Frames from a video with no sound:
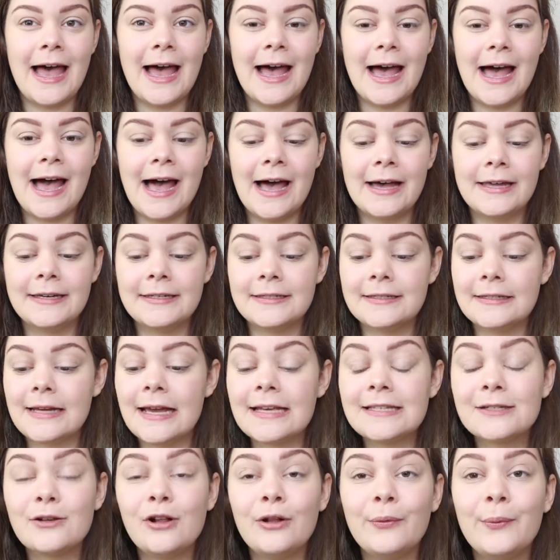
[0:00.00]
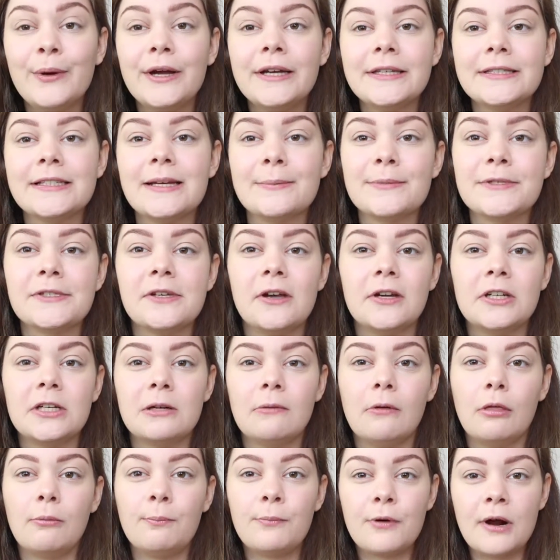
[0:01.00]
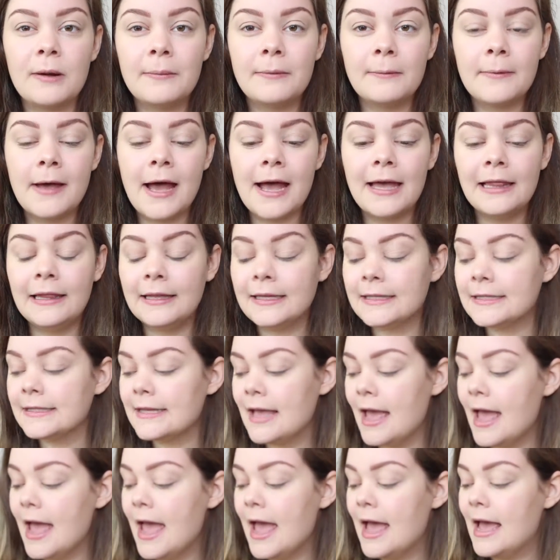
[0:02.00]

and as always I'm starting with priming my eyelids